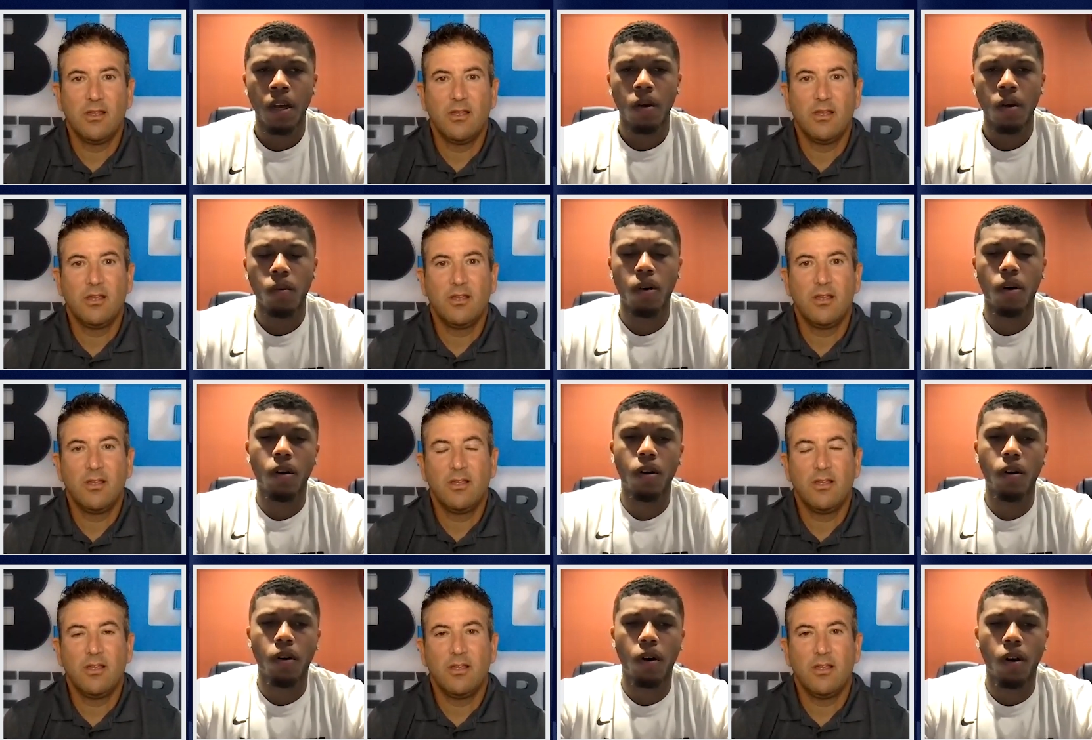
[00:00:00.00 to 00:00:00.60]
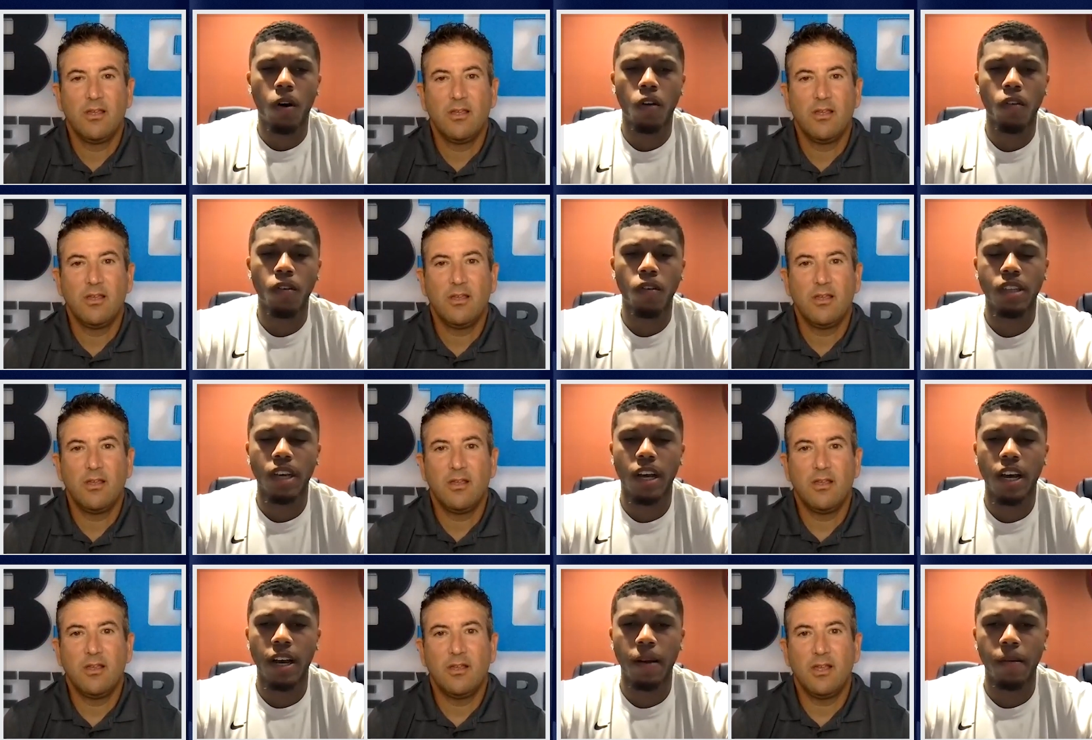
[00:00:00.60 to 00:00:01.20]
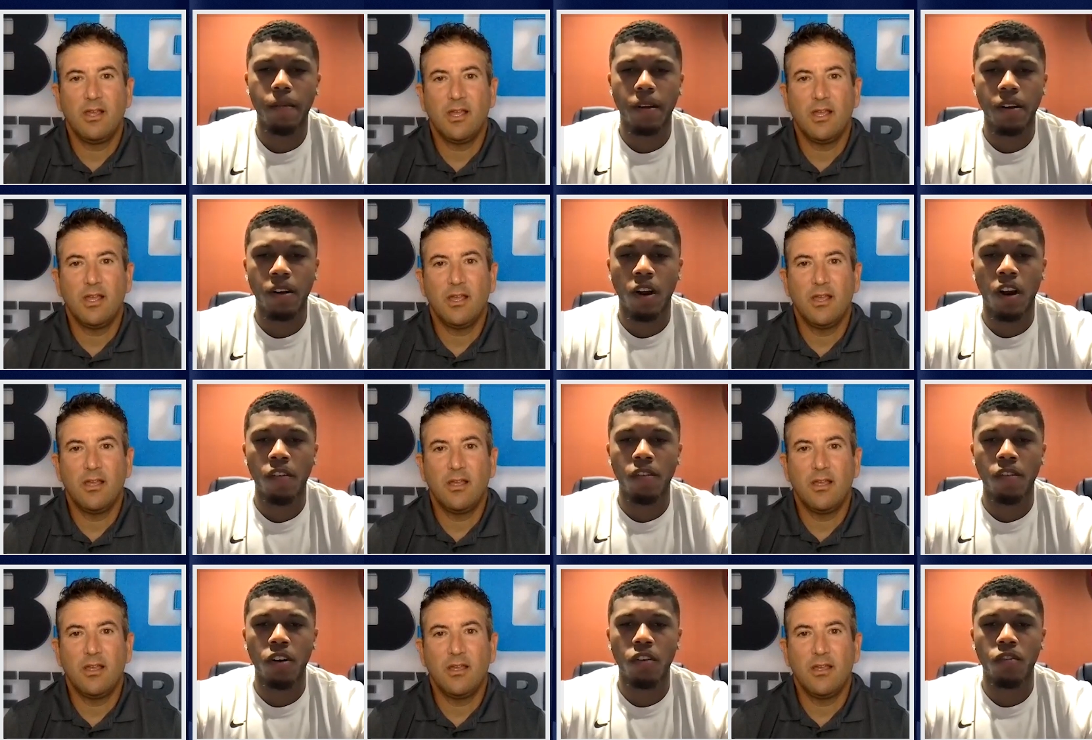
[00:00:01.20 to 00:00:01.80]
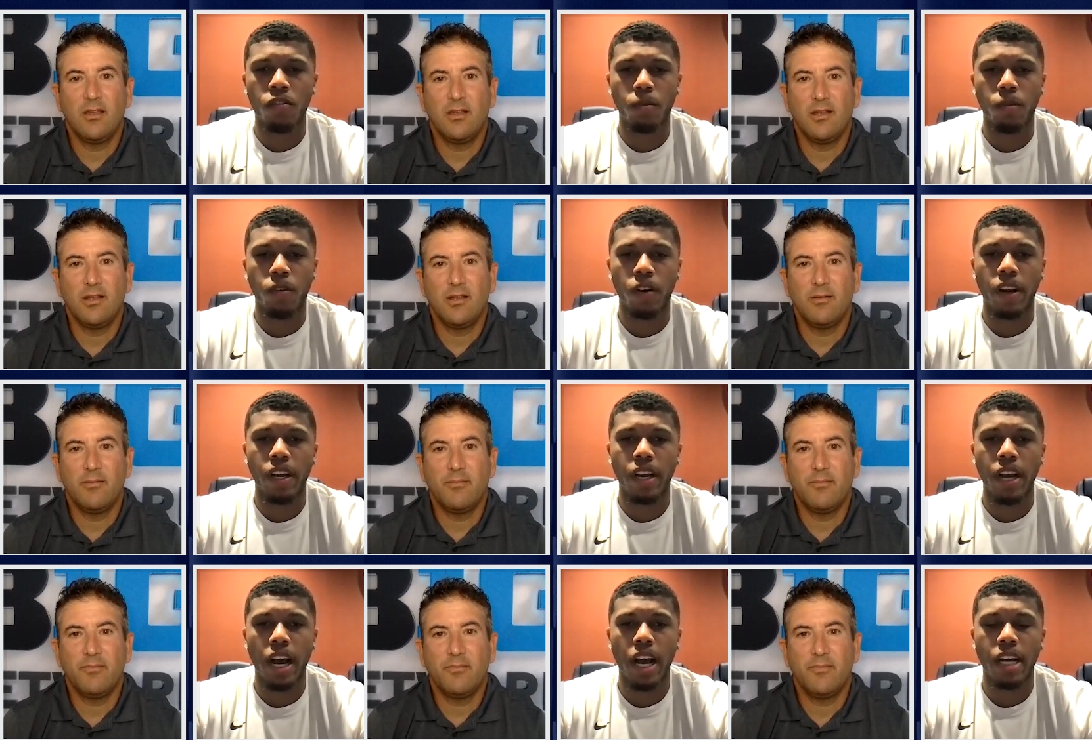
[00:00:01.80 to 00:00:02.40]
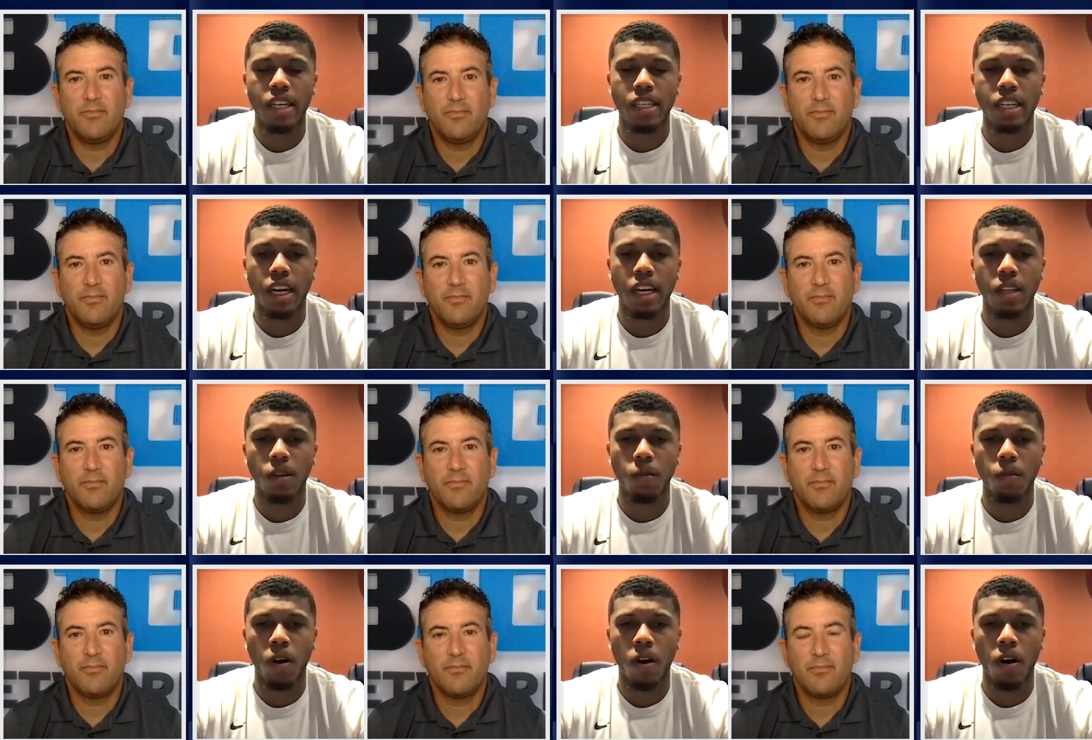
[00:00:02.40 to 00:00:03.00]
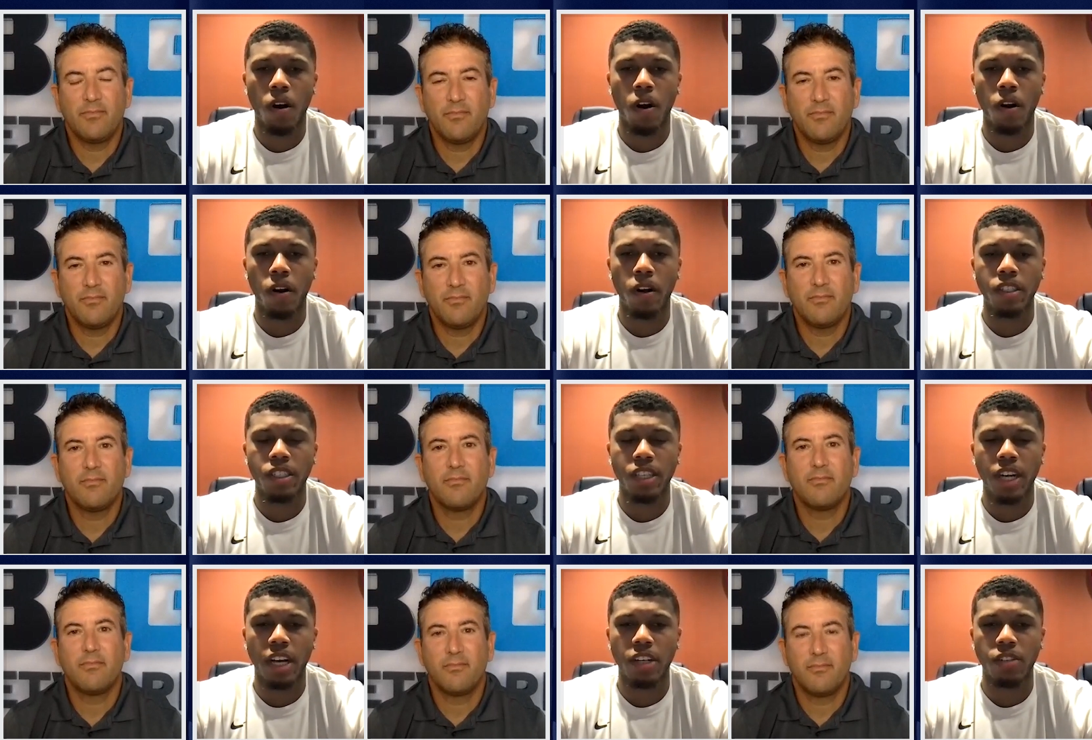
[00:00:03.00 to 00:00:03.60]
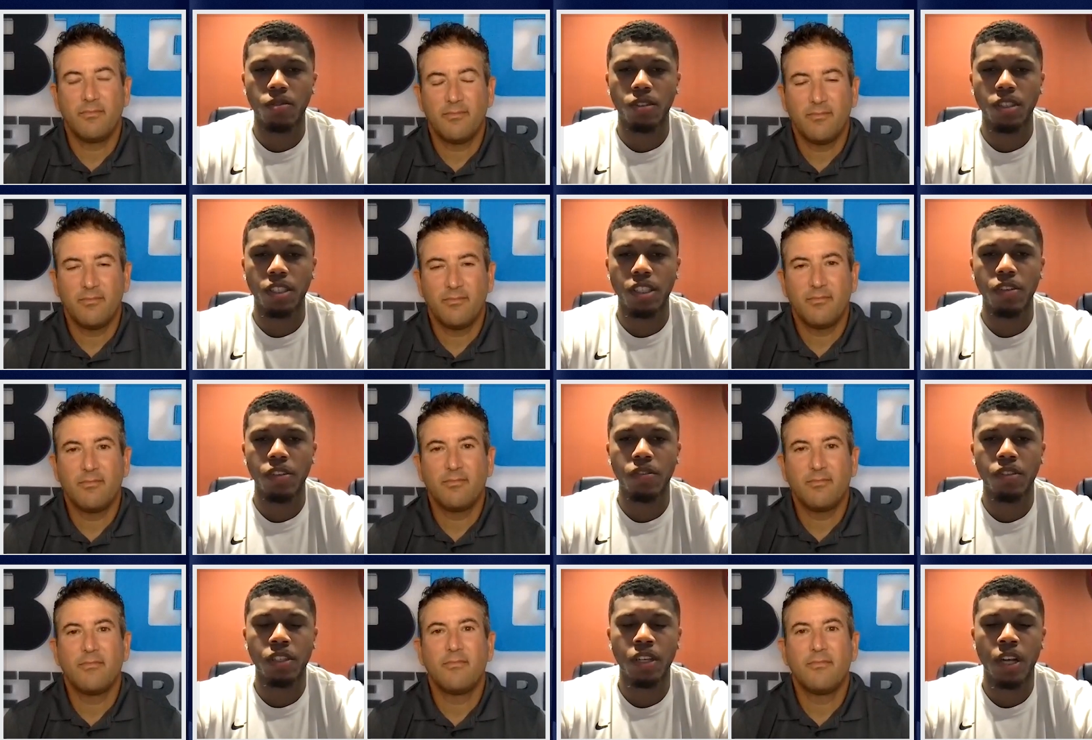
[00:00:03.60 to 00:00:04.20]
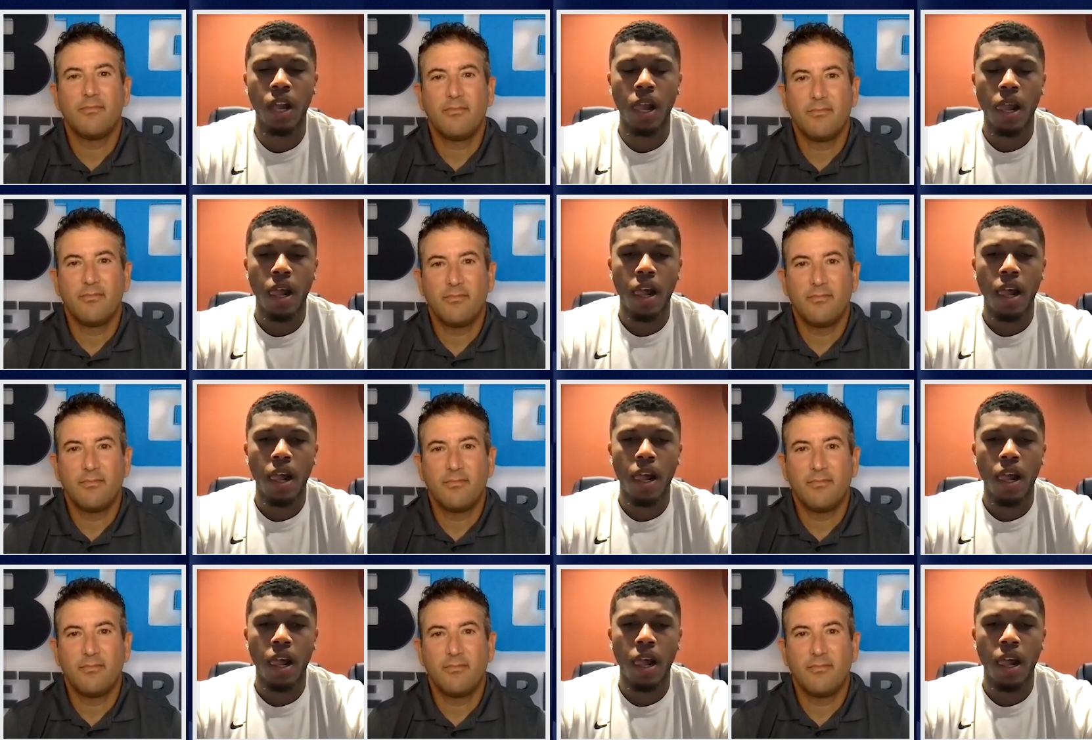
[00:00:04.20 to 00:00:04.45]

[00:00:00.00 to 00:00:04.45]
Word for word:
Speaker 1: Well, over time, you know, I've learned from great guys like Lamar and Josh Reaves,